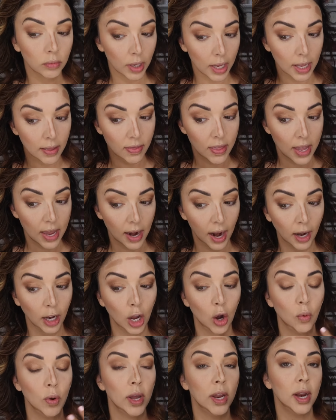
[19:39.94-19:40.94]
and then I
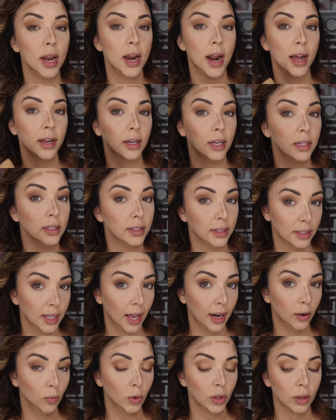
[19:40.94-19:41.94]
go in and I can
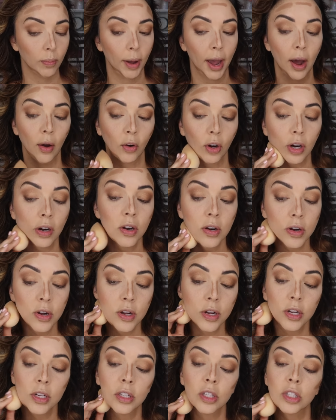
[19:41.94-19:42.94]
set it with a powder.
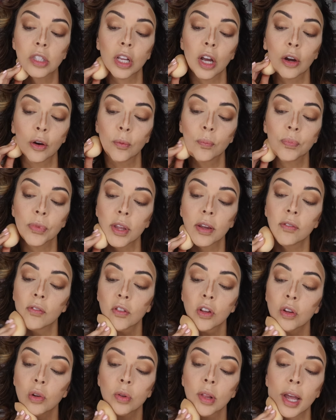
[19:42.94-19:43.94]
So if
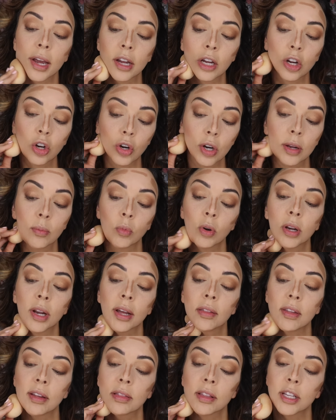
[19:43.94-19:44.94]
you like a cream one,
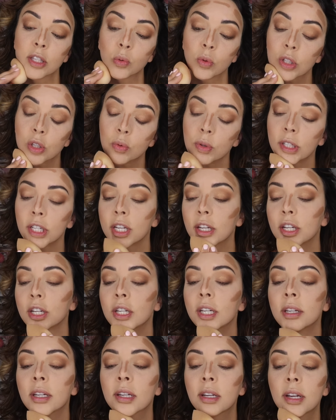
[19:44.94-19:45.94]
I think this one's really
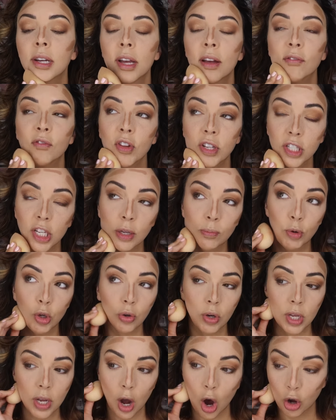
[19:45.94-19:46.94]
good. Fenty
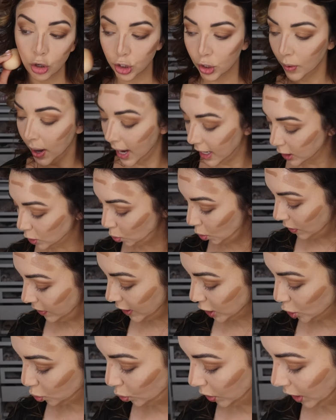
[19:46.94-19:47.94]
Beauty also has one
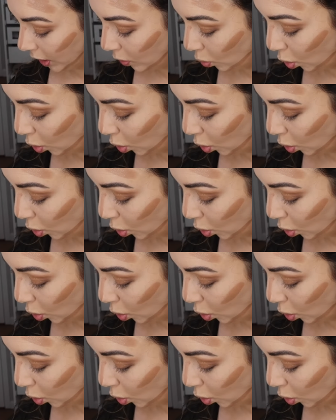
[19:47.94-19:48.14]
that's really